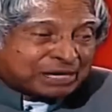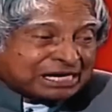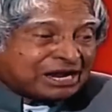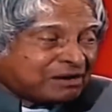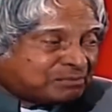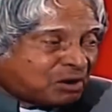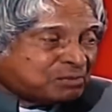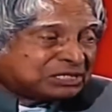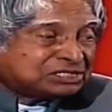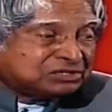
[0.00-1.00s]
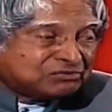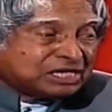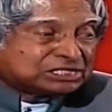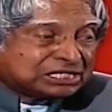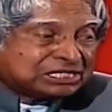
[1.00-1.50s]
Manilal Bhaumik's
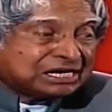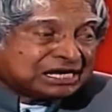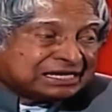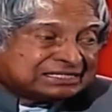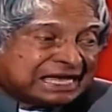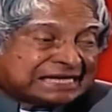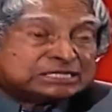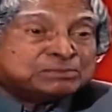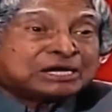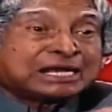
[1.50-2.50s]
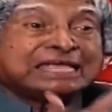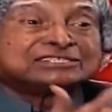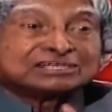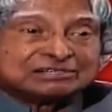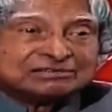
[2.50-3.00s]
invention is the excimer laser.